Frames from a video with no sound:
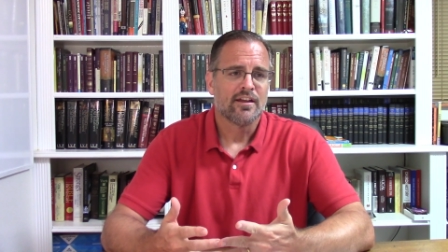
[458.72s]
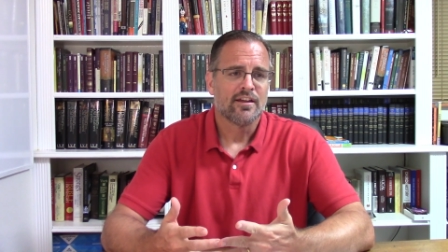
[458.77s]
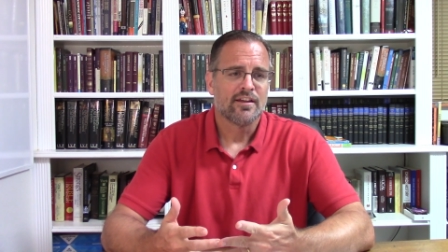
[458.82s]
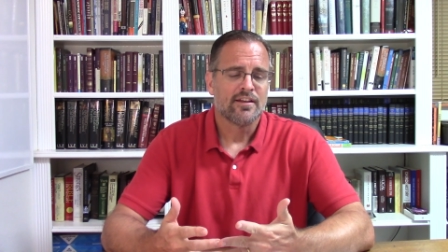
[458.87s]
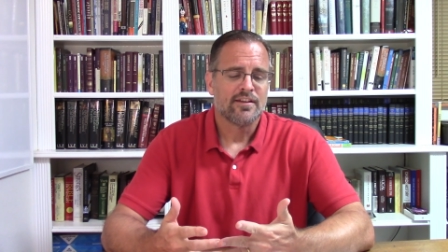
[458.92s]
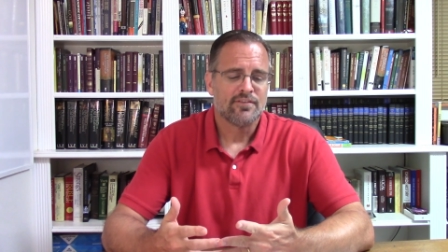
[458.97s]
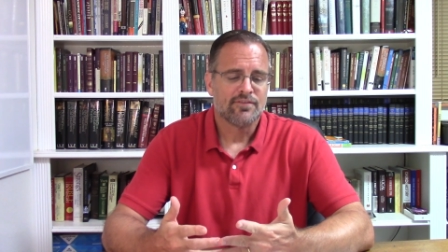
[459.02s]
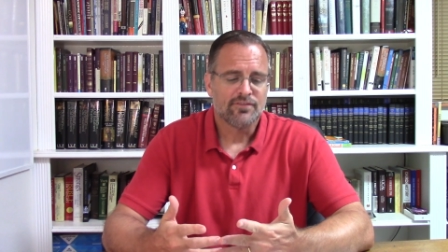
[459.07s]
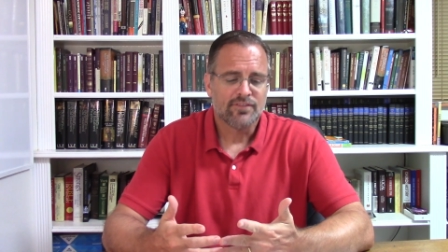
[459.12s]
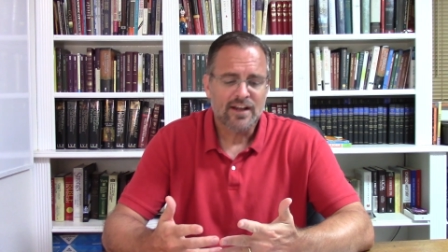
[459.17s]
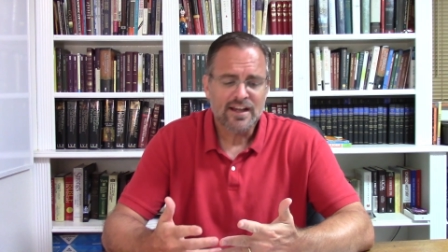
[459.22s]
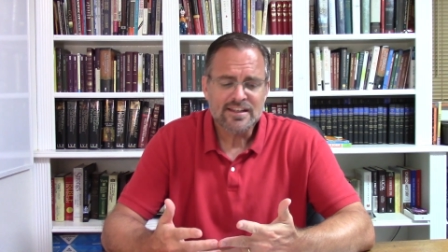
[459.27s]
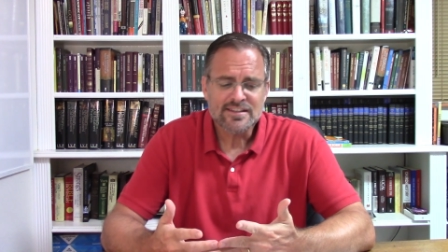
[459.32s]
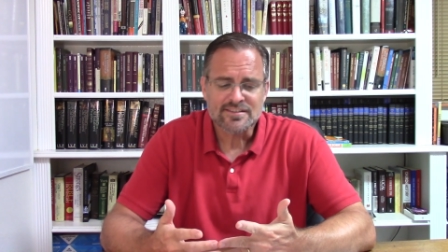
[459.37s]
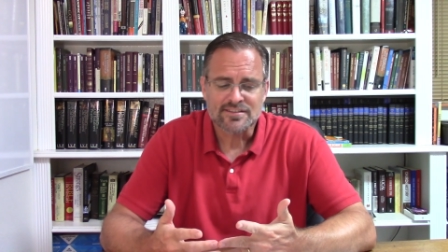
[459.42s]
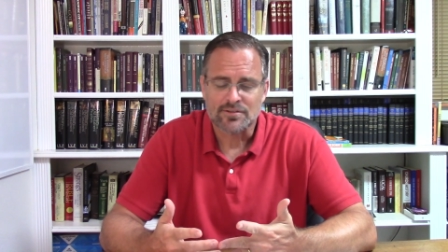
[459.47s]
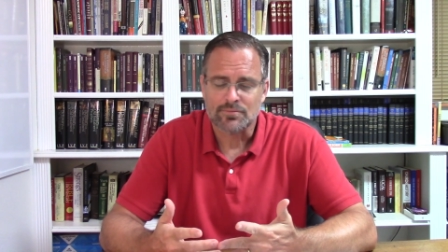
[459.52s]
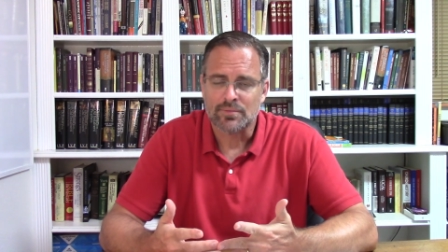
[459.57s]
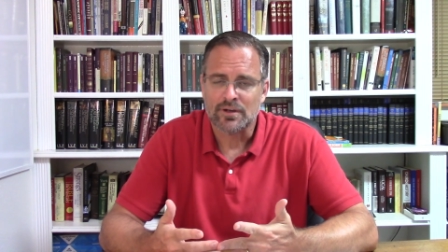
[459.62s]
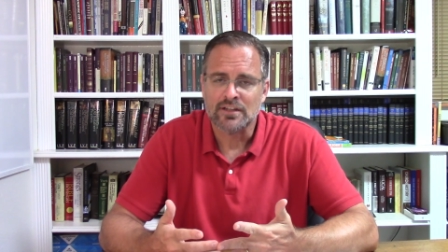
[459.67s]
He
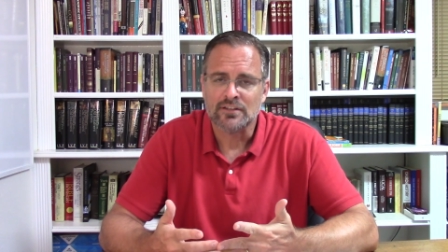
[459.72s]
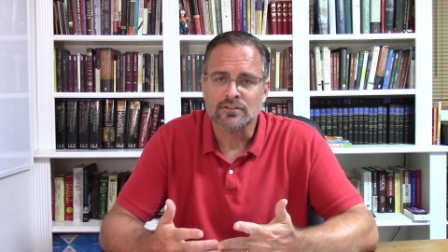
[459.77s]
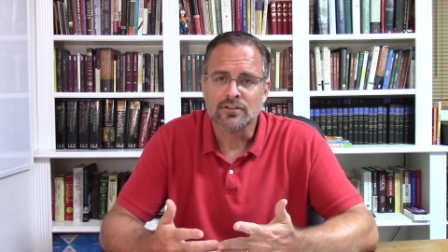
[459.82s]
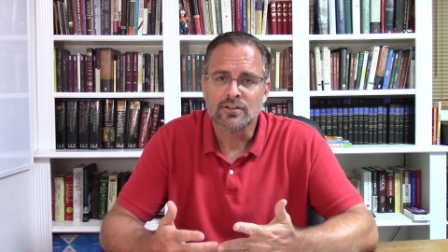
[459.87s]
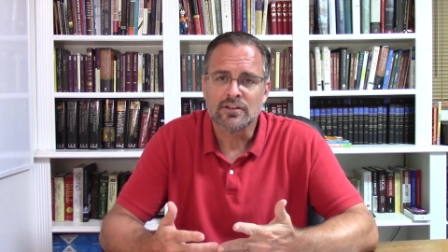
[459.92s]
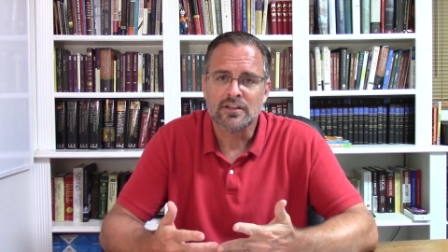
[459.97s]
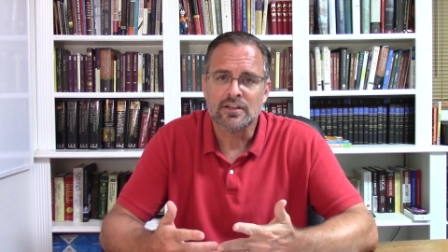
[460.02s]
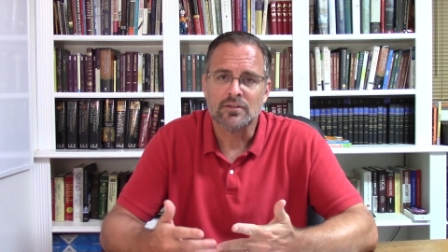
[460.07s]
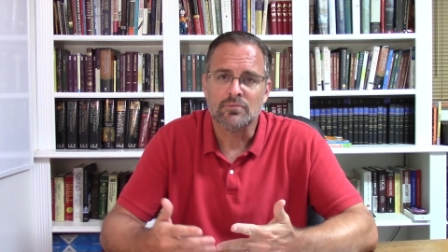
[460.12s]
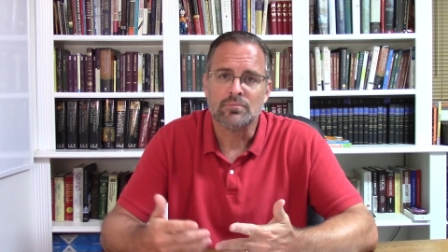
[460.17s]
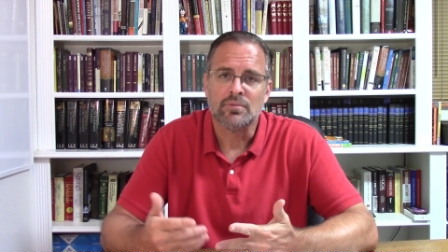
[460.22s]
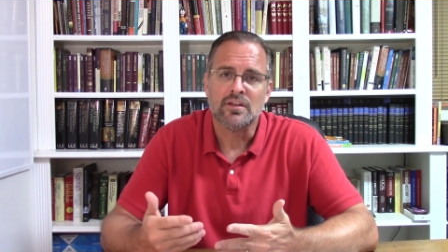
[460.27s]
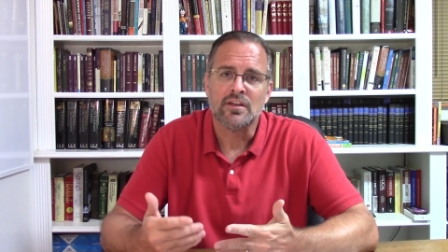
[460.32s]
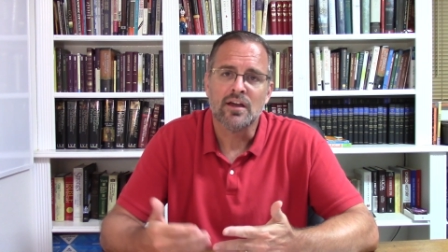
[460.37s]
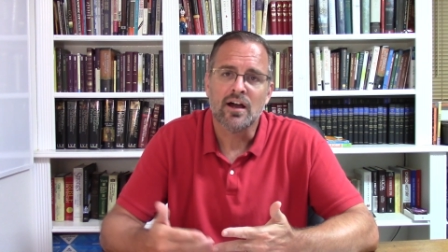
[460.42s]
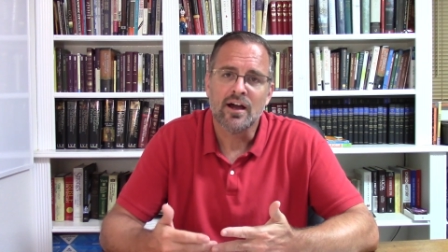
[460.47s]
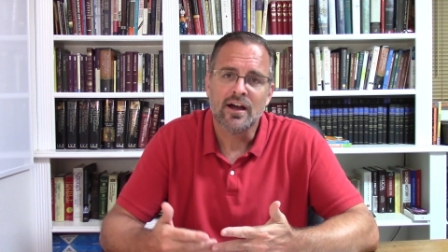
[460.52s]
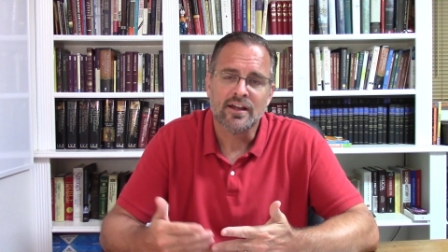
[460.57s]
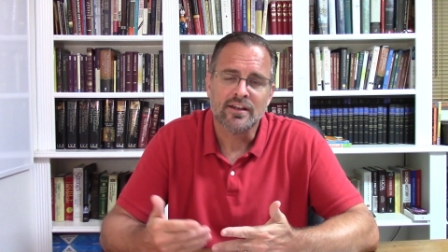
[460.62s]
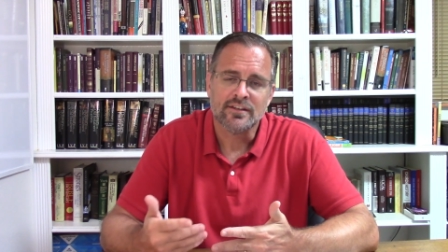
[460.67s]
finds it by looking
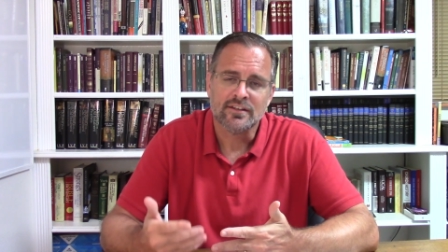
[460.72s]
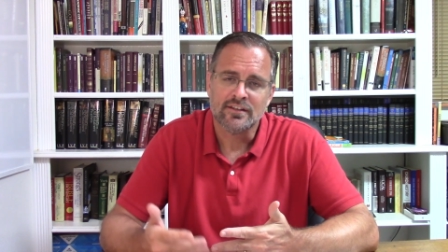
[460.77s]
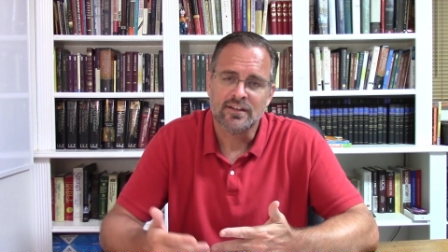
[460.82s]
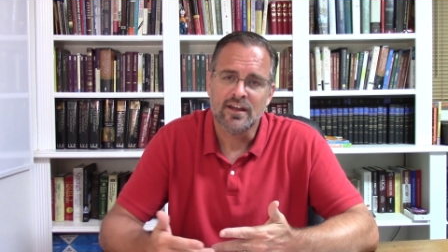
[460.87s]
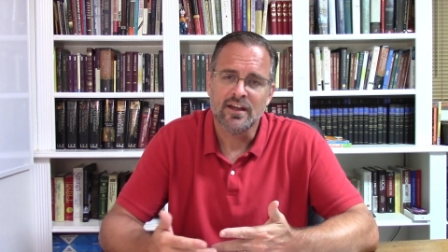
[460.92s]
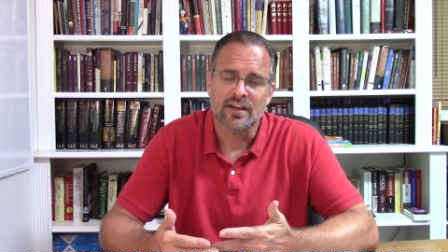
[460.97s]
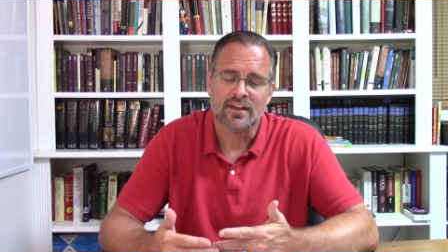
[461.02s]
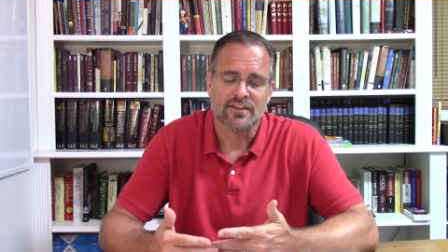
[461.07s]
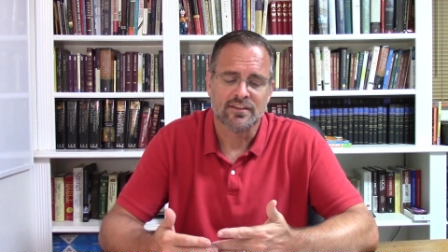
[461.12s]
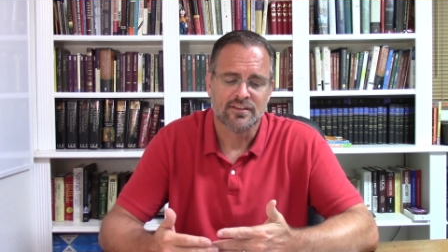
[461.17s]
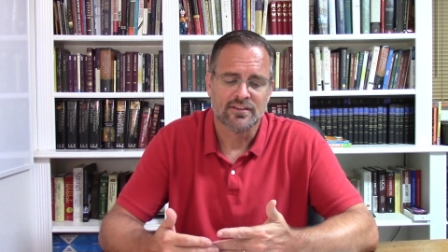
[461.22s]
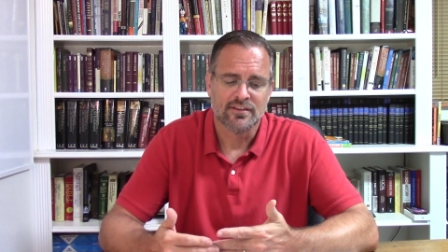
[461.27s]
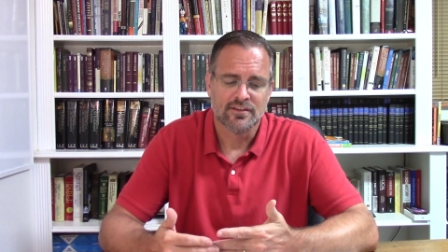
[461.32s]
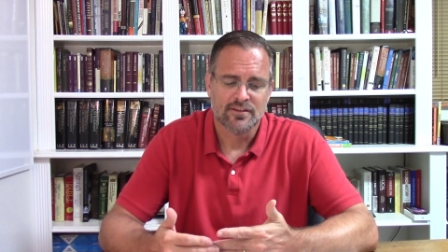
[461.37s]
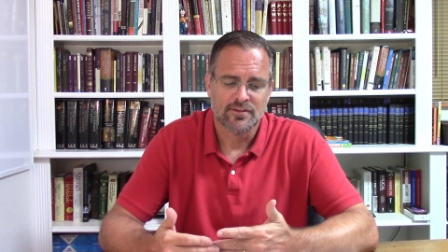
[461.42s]
beyond death.